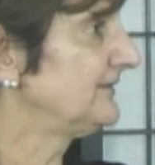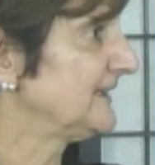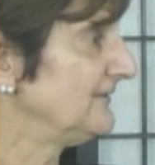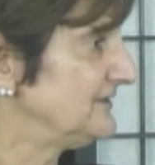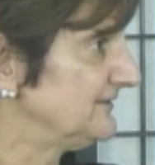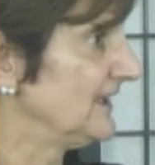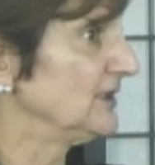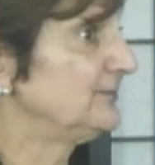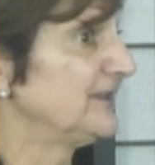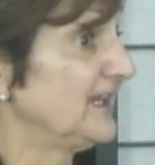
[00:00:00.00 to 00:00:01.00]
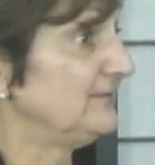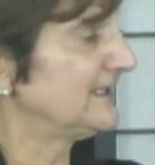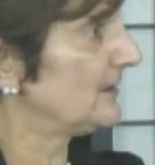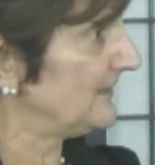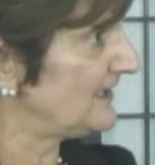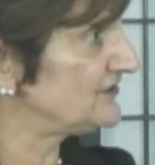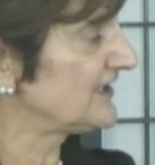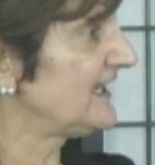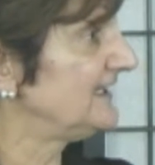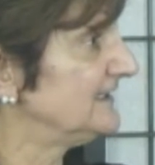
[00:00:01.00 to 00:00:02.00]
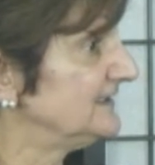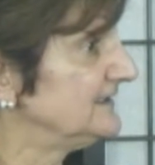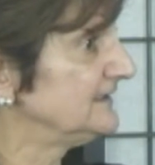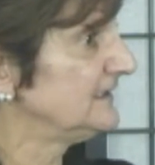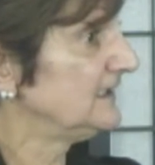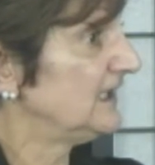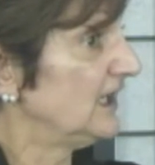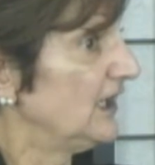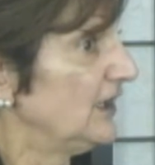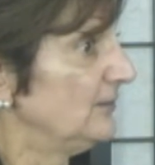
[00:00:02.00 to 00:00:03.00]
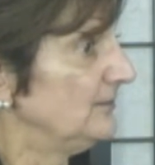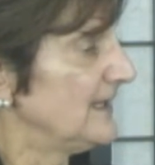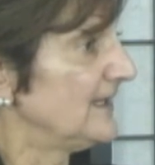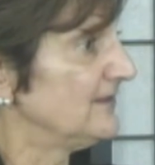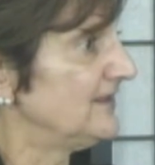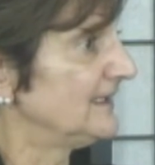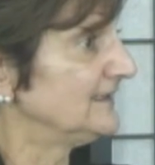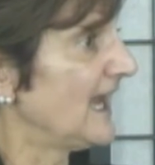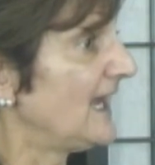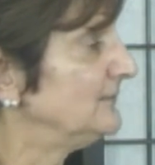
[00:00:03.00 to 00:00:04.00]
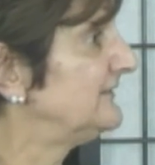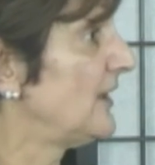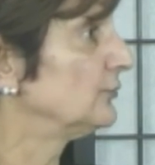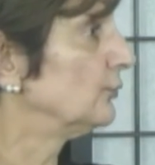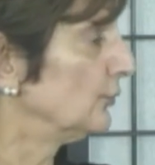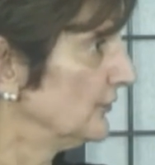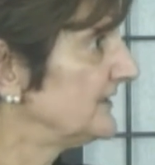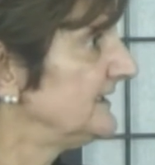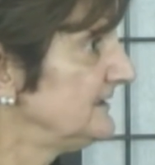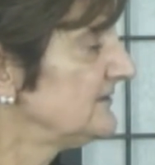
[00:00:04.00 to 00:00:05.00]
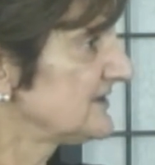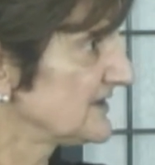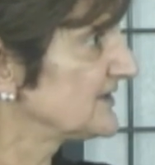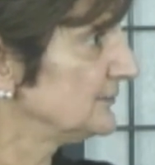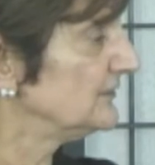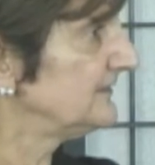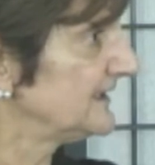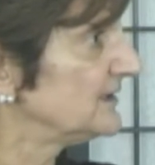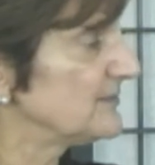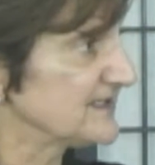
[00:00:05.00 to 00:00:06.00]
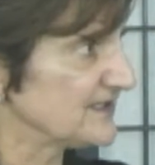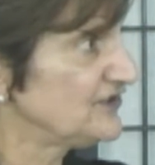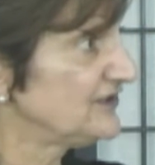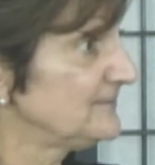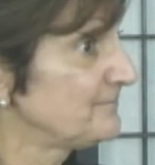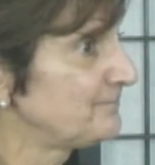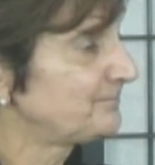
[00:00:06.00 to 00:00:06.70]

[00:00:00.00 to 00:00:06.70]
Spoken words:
I've developed and I've become educated, and then I'm found worthy to serve in a position,